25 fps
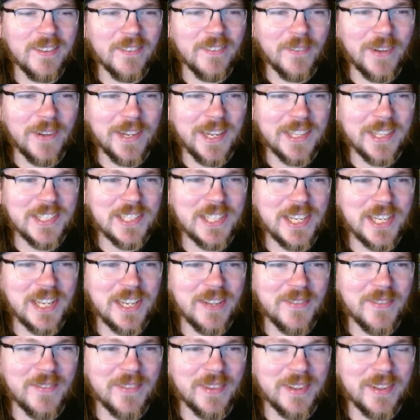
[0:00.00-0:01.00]
when it's
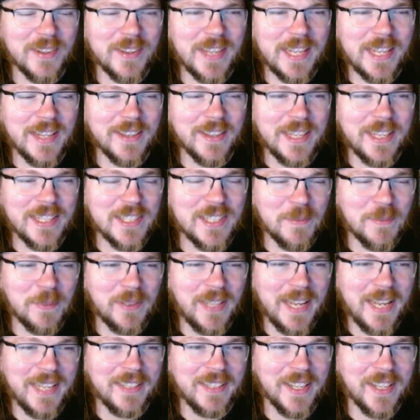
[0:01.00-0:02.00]
that's
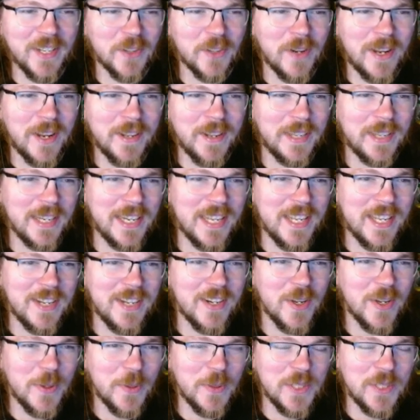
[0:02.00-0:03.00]
implied later on that he
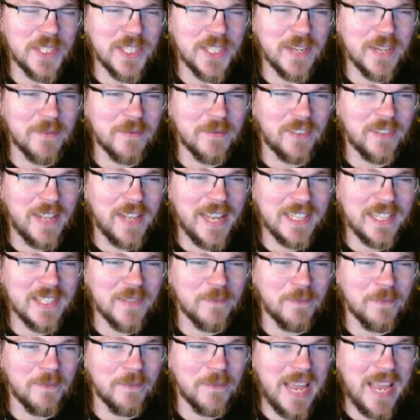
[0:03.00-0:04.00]
knows that Flag's
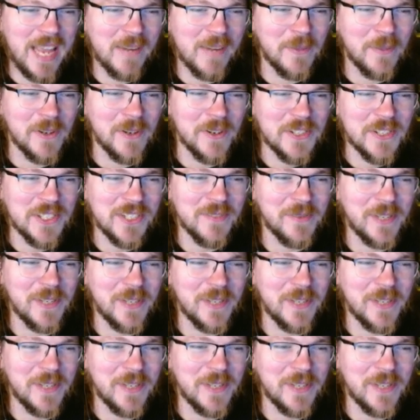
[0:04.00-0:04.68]
a bad person,